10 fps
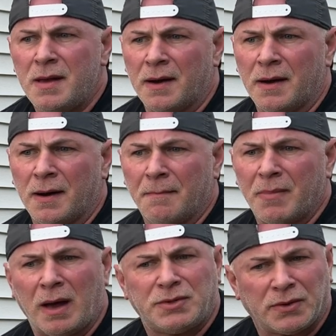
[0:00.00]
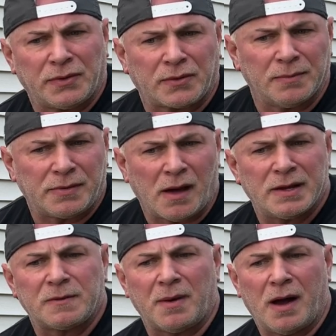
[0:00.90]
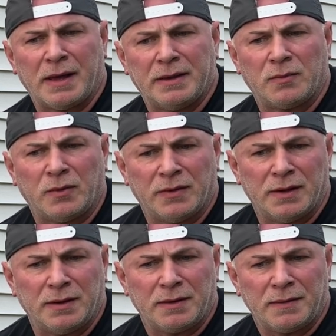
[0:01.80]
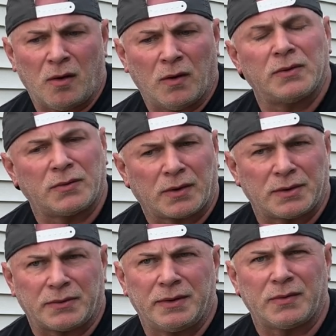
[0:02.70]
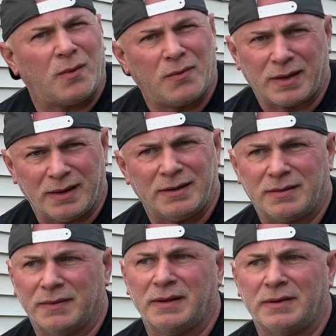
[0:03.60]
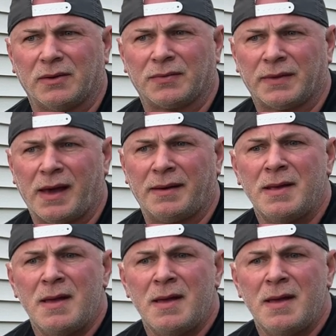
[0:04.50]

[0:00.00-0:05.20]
Um, I'm sure there's some science behind it within all the circuitry, so I won't get into the details of that.